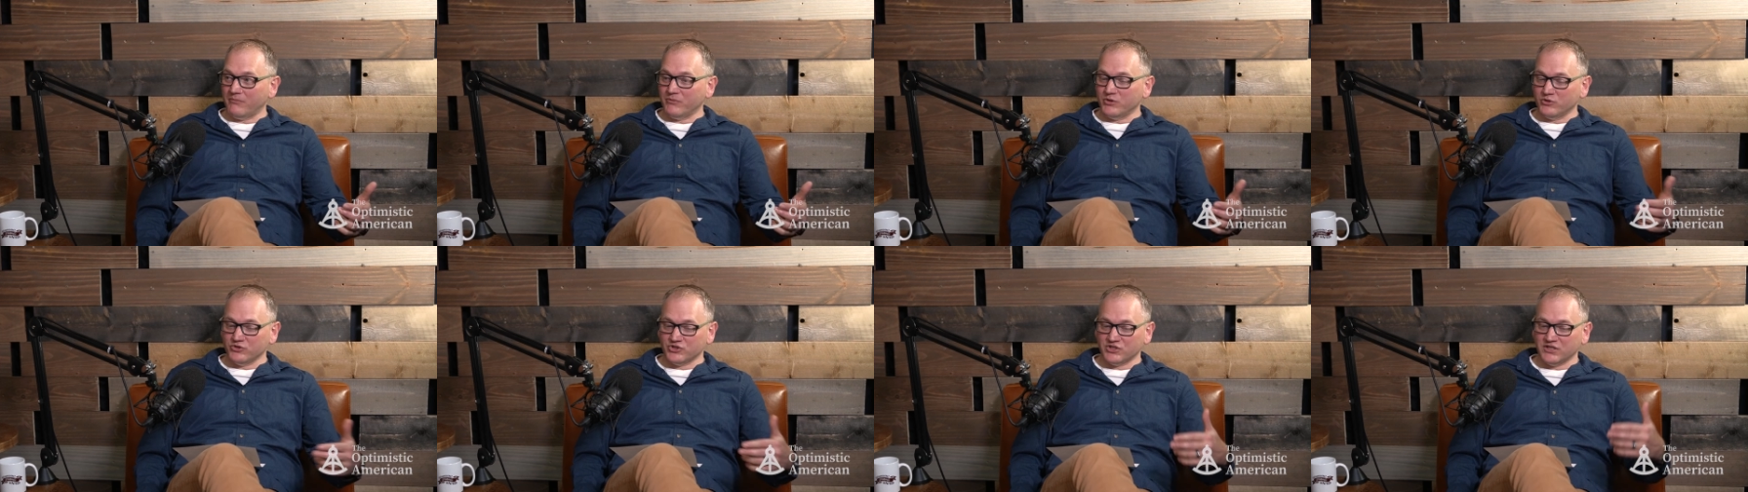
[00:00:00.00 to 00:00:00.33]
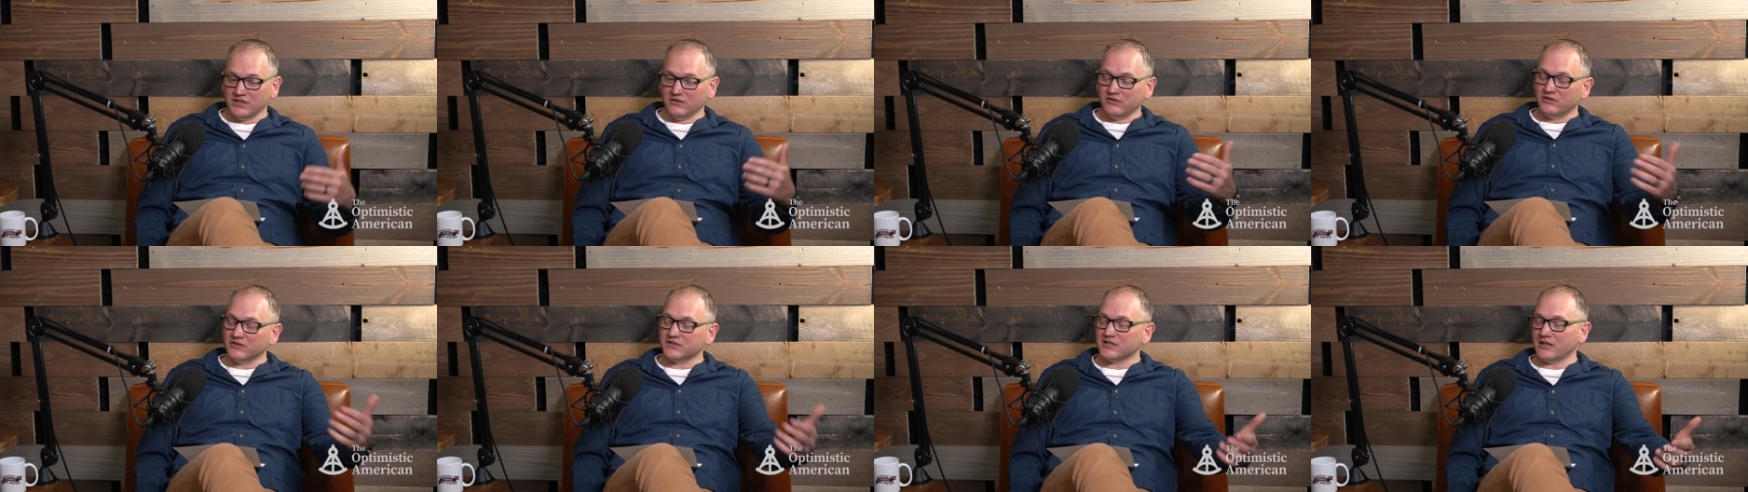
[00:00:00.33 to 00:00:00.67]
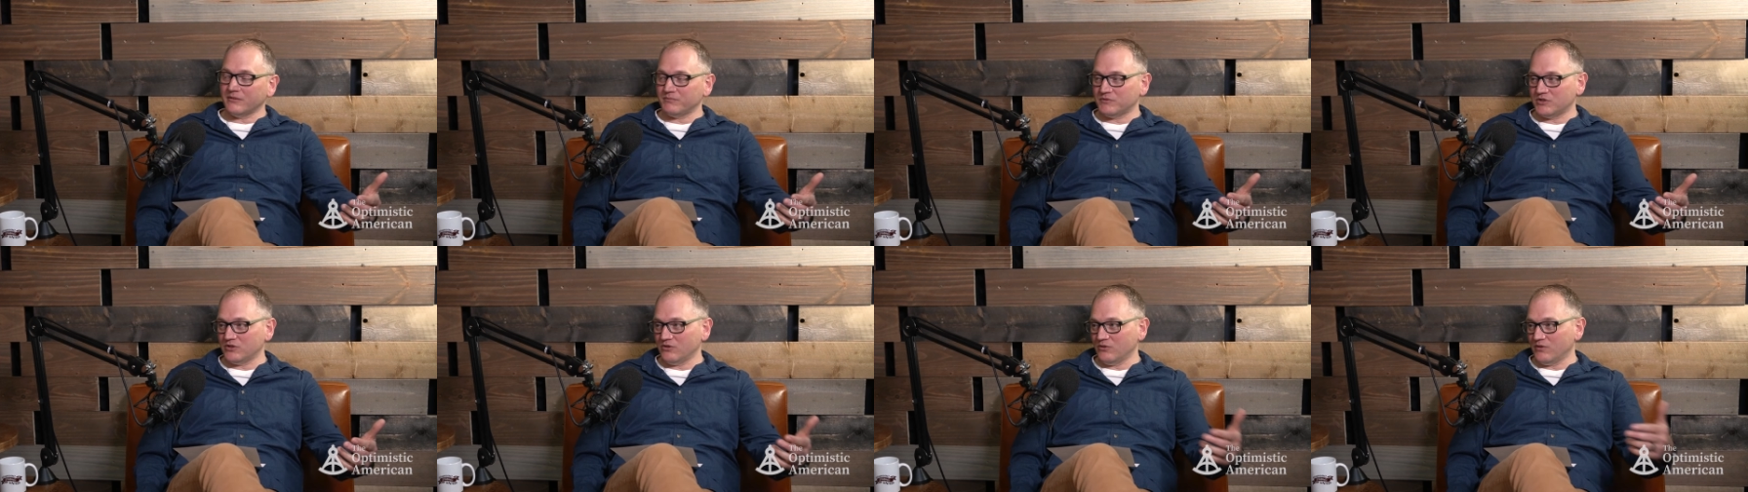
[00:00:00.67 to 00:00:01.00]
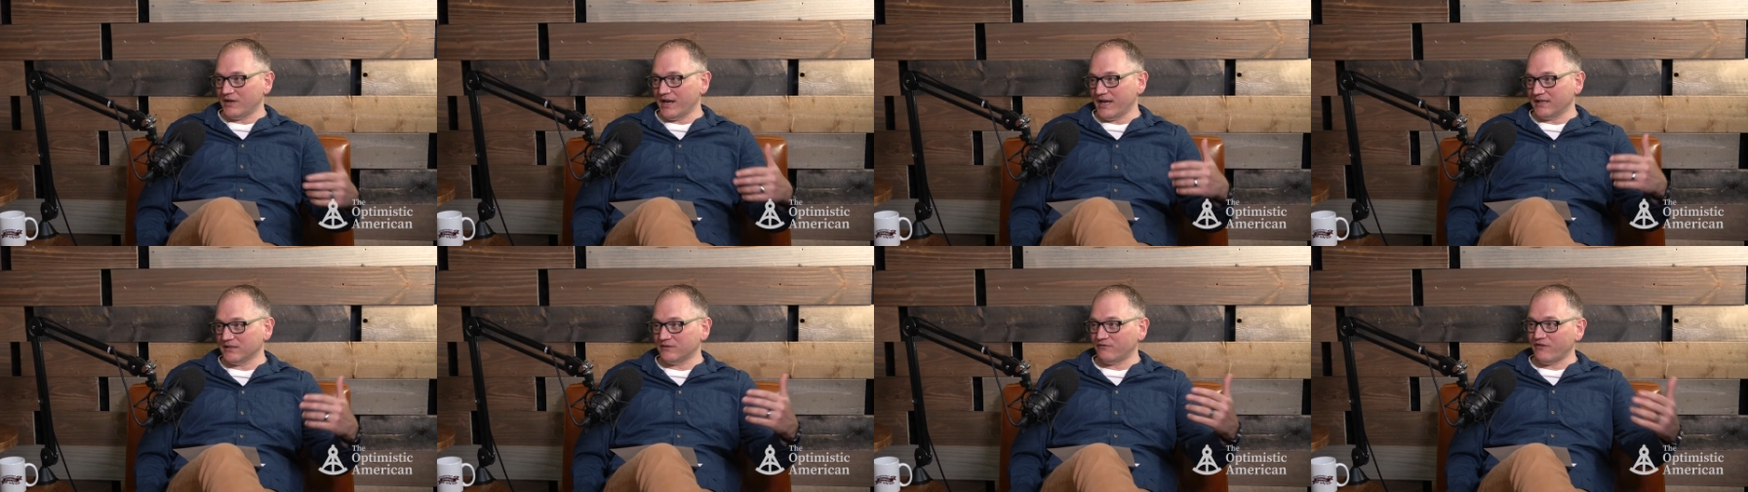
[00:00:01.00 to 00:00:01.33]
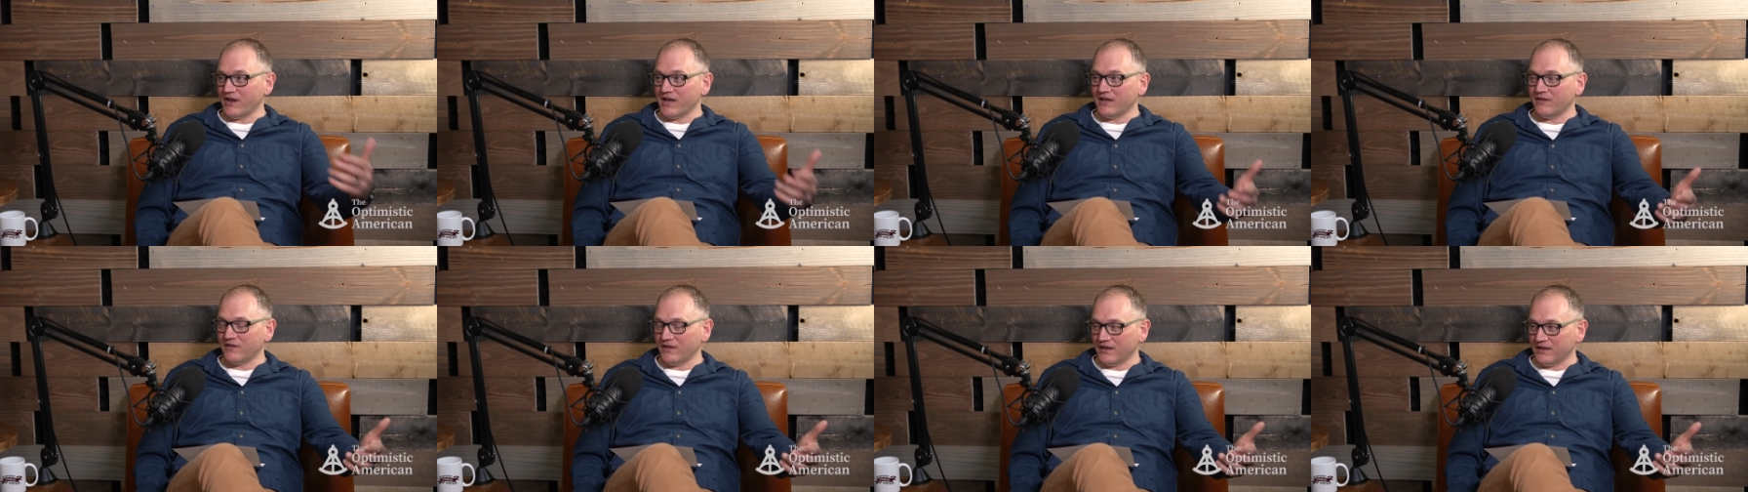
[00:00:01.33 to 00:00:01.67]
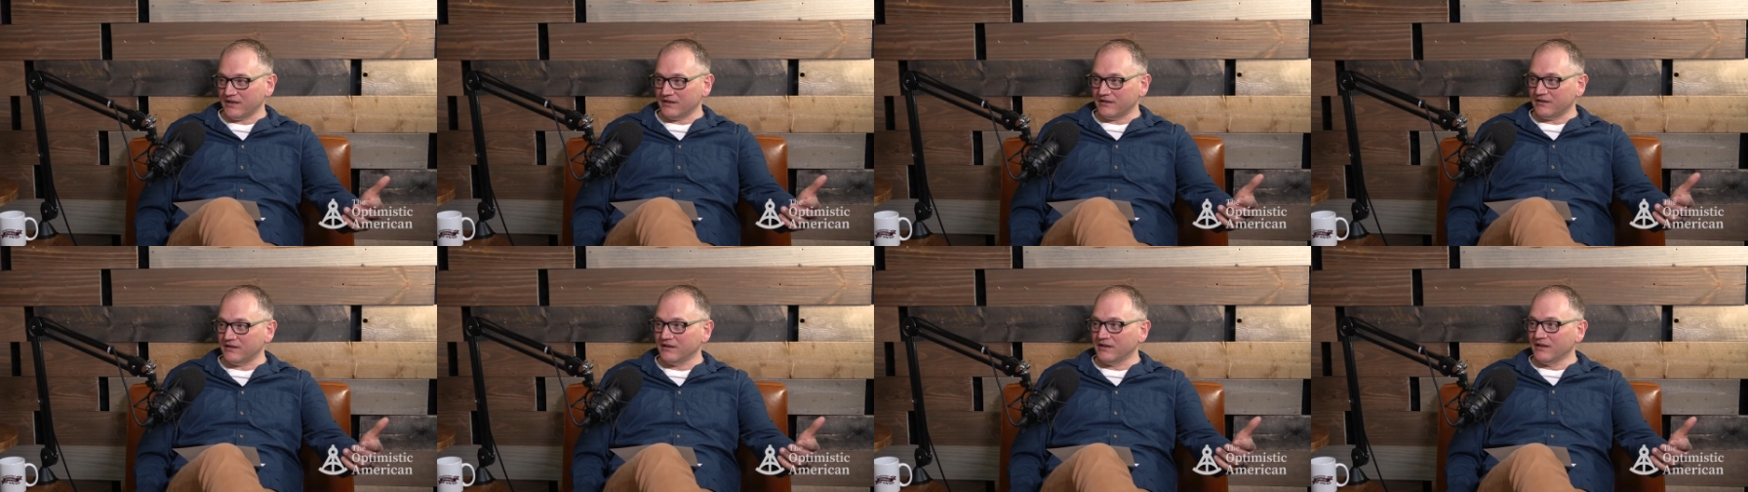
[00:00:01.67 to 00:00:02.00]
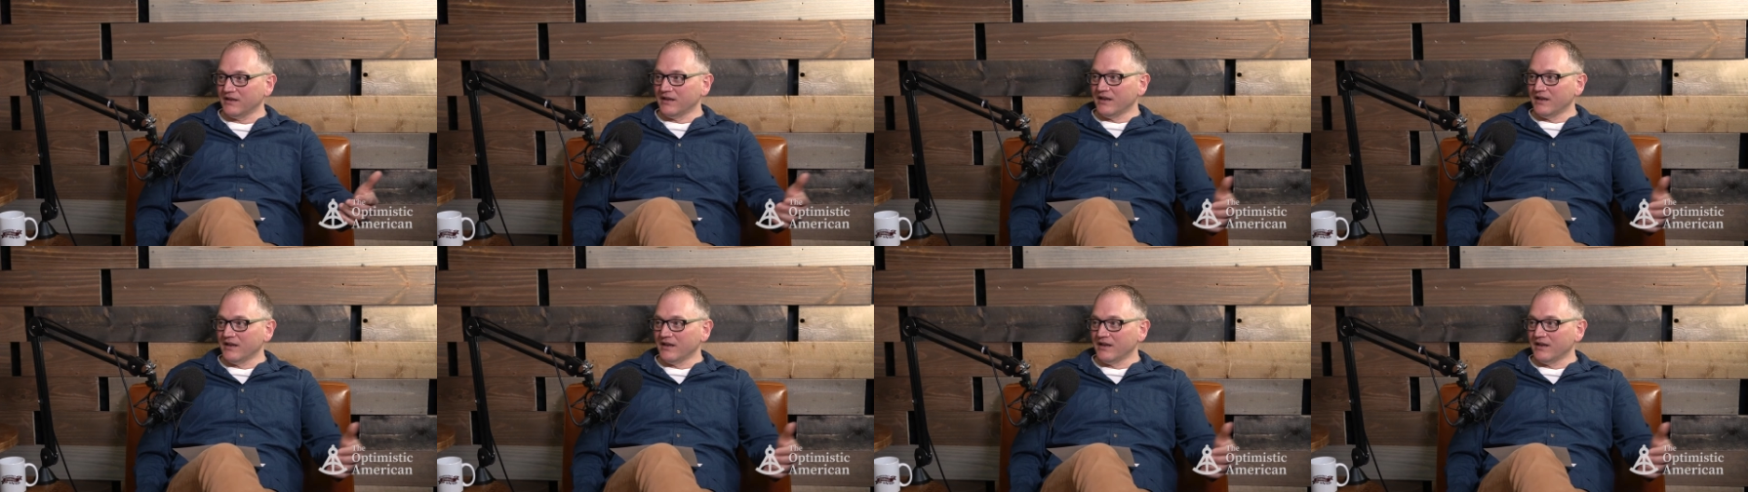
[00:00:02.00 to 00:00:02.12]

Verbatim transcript: who she looks up to and has faith in